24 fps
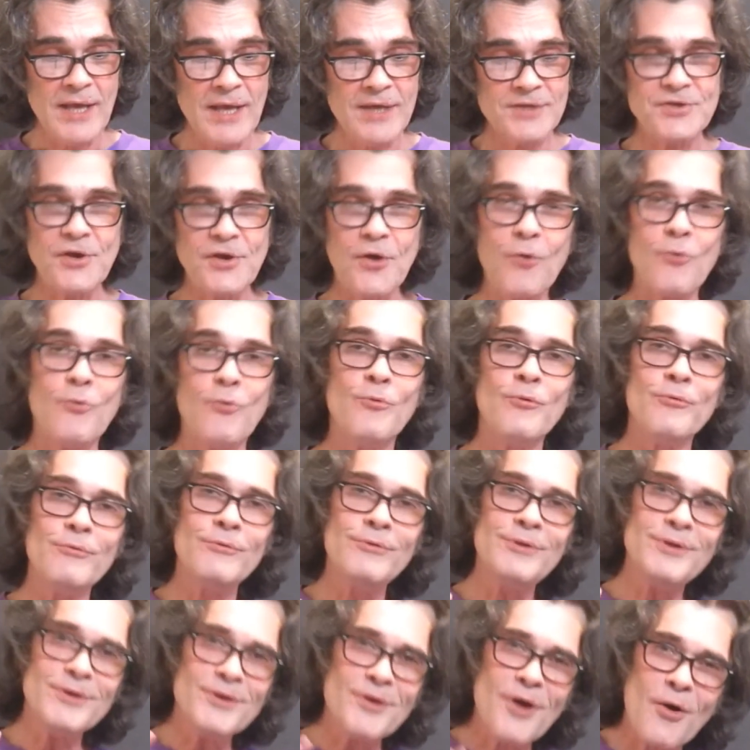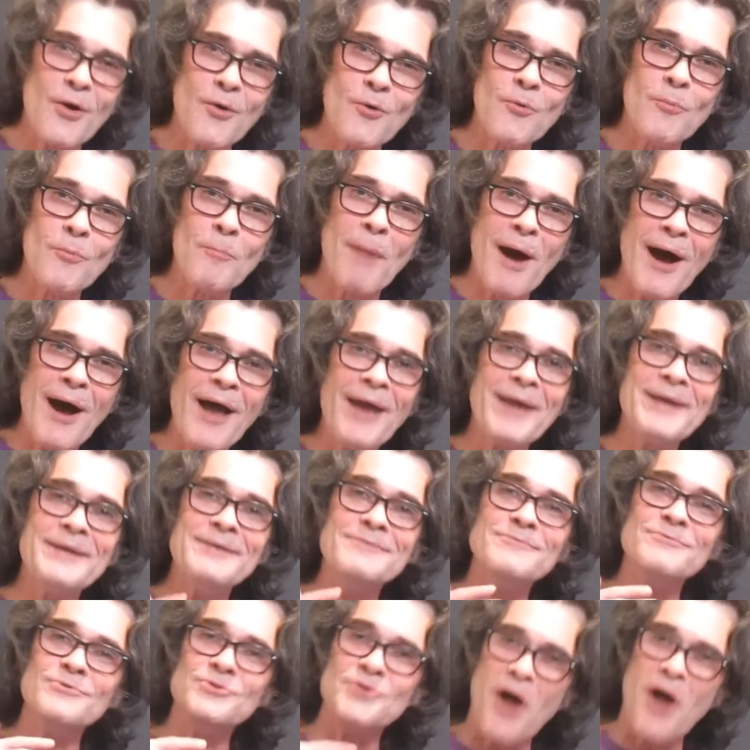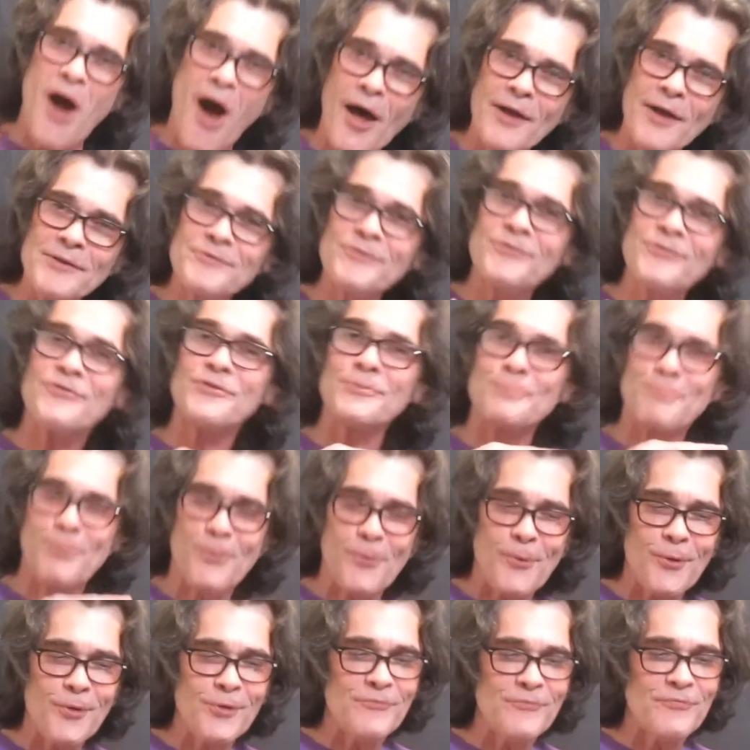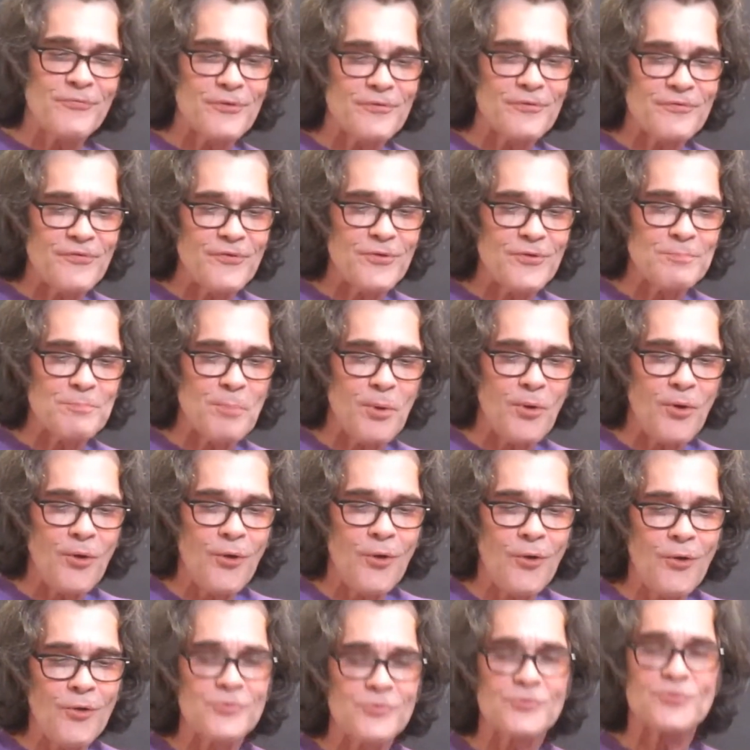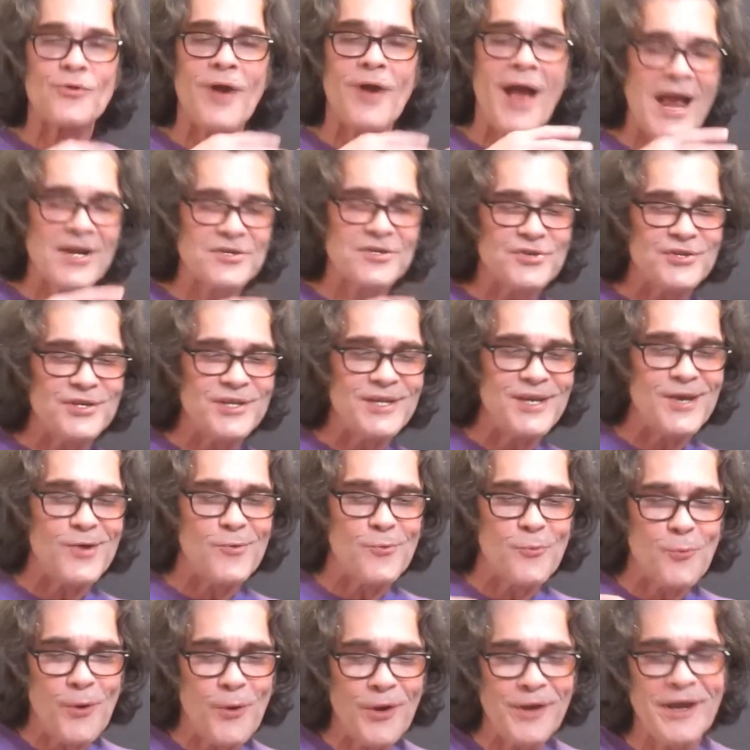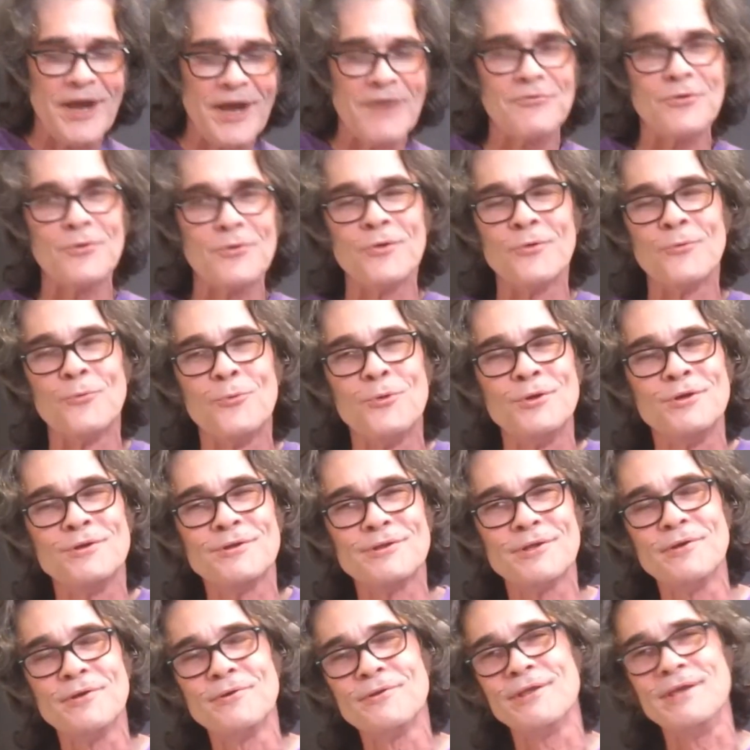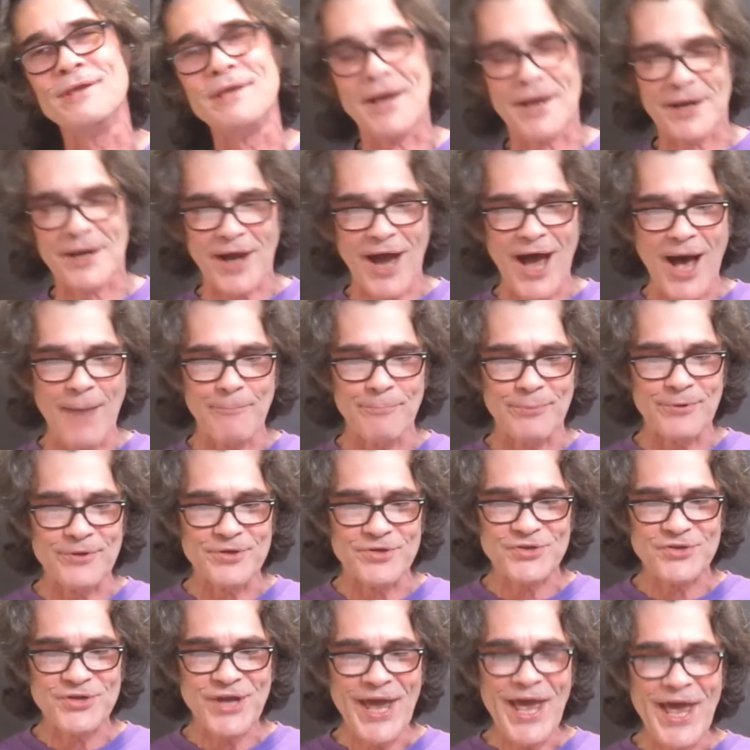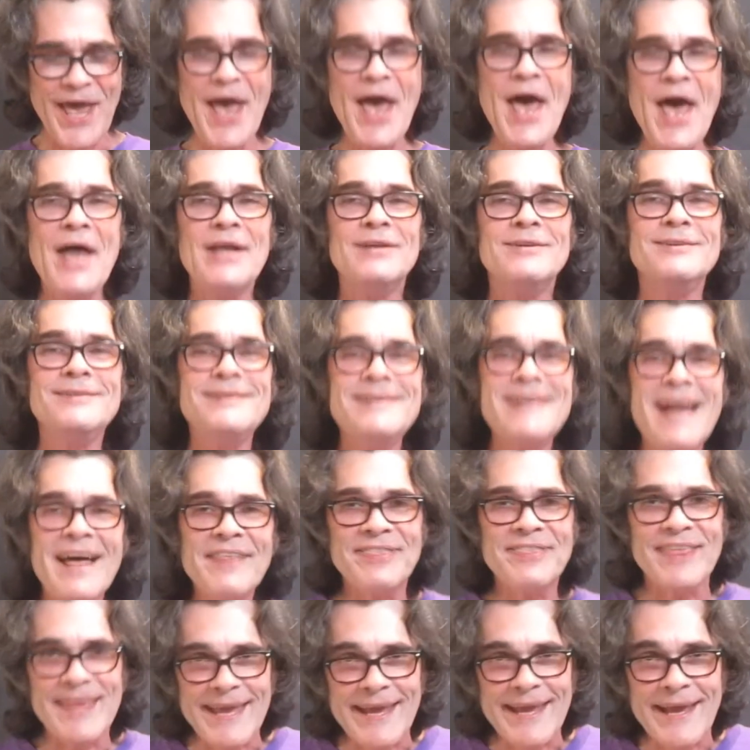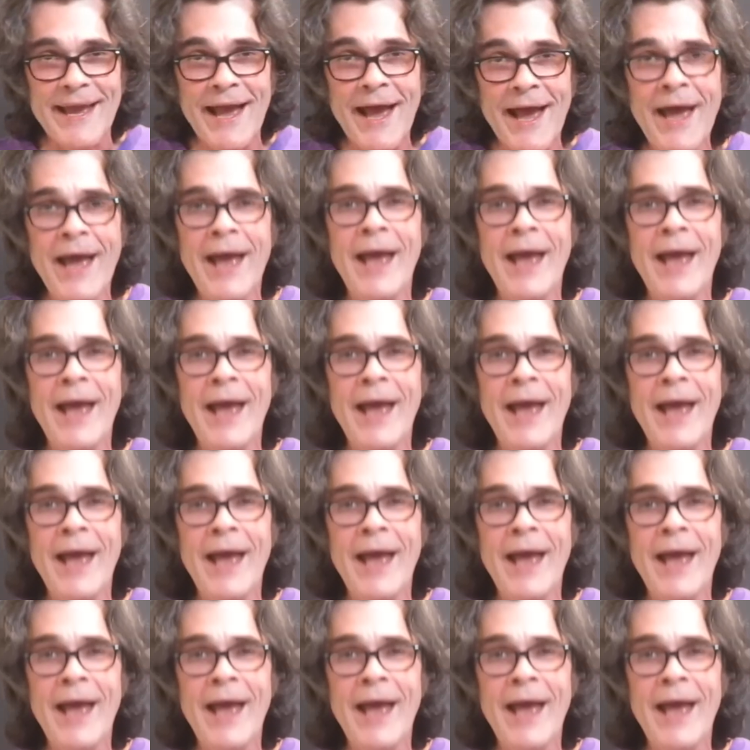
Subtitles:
So, you know, my non-support for football, trashing it, whatever, would clearly accomplish nothing.